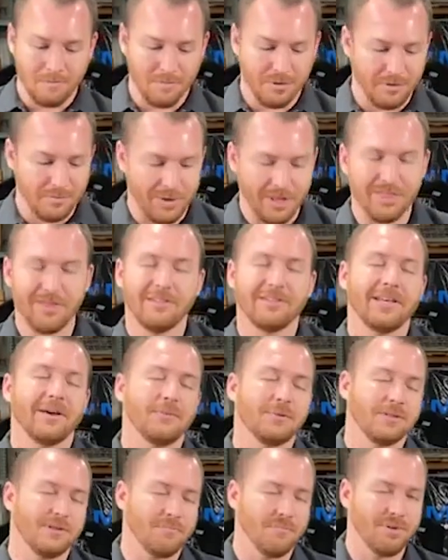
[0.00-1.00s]
But we thought
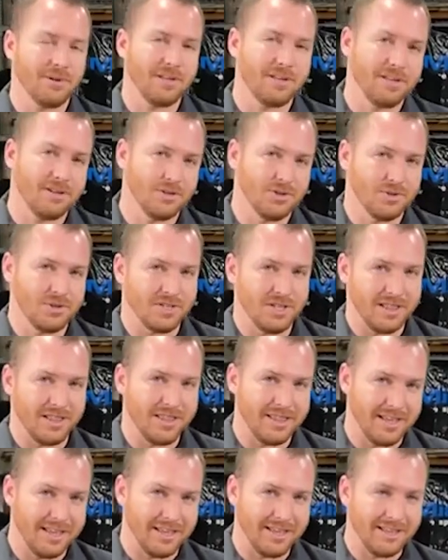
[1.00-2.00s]
that was a pretty interesting
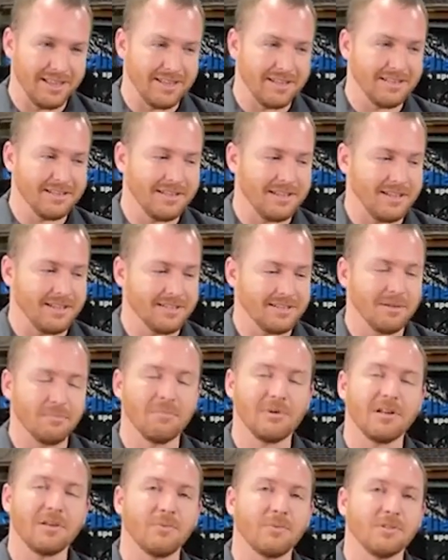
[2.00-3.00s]
thing, that
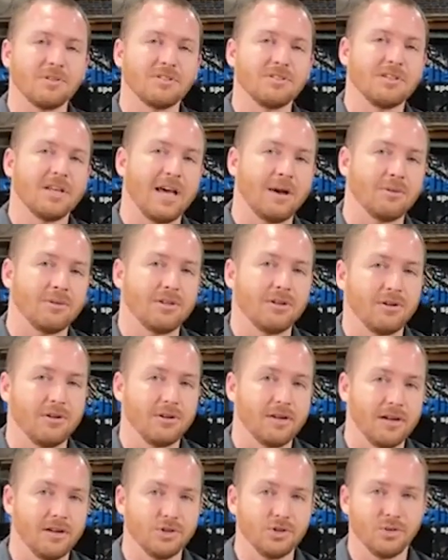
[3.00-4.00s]
somebody was out there
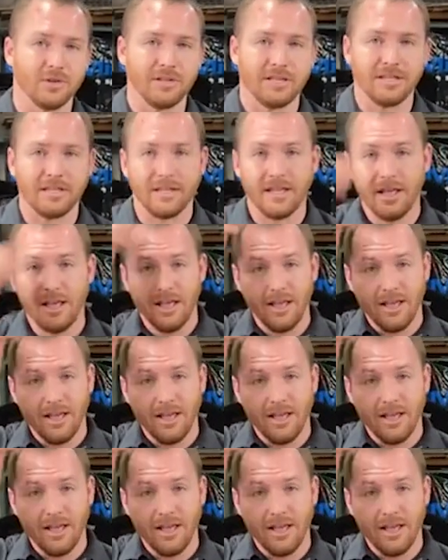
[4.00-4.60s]
gun drilling